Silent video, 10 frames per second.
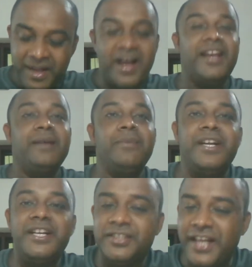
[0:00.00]
and a
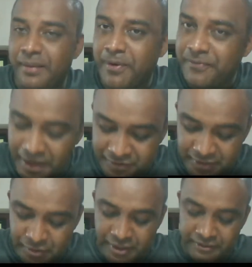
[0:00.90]
British type of
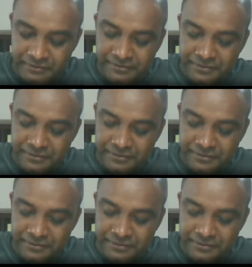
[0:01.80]
executive